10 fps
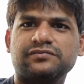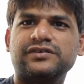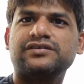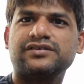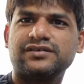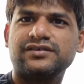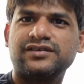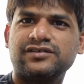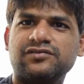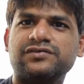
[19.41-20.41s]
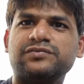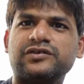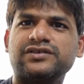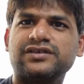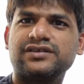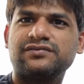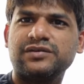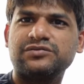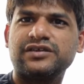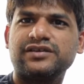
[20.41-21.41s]
which is the TOFFEE project
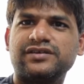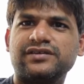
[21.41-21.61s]
website